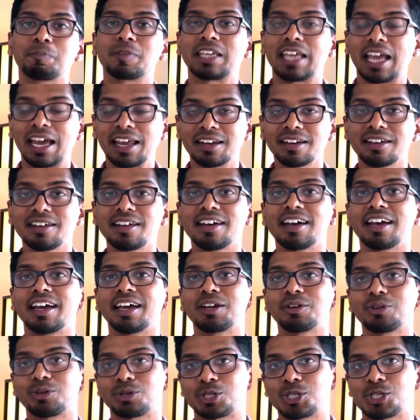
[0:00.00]
Canada
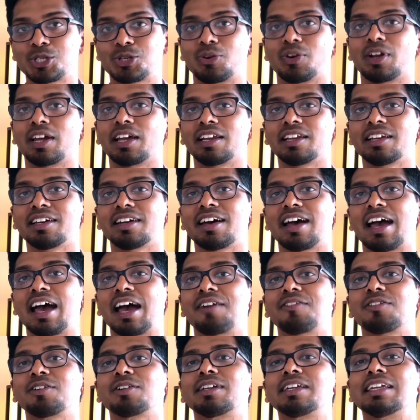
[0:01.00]
and Australia
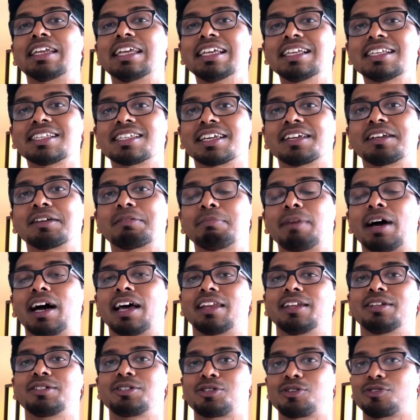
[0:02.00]
have a decent
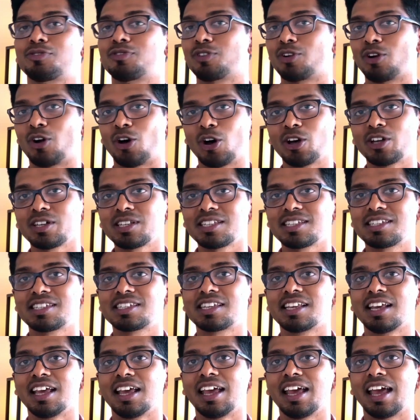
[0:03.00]
balance of
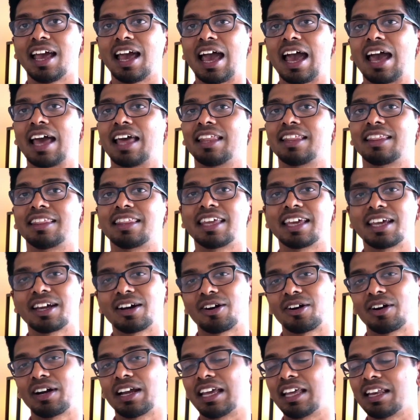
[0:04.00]
costs and they
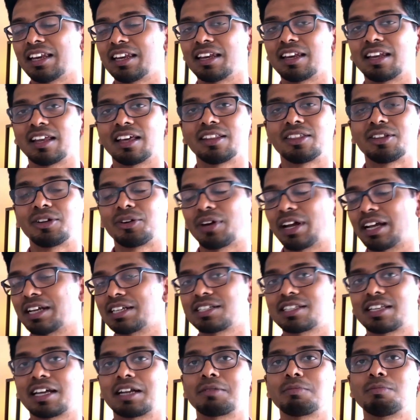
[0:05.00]
are in the
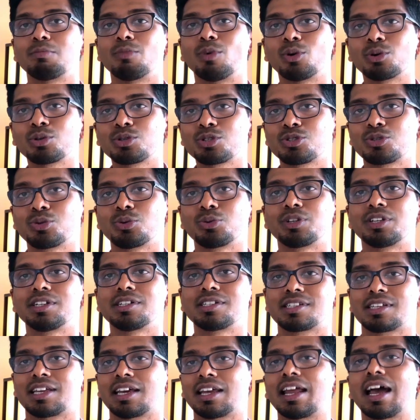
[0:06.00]
range that most
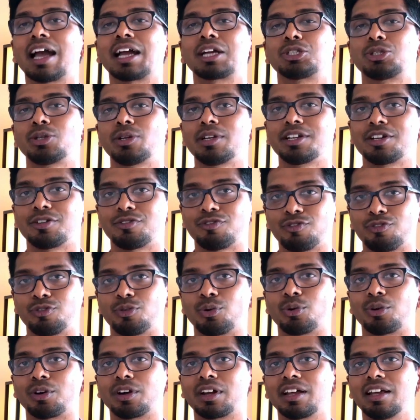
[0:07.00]
students can actually
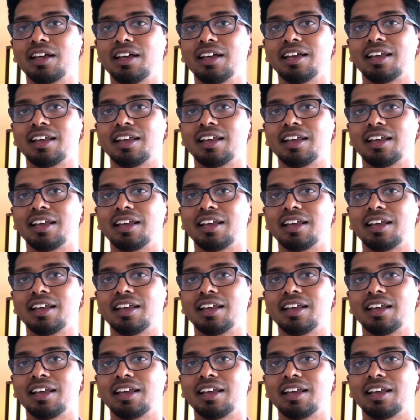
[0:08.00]
afford.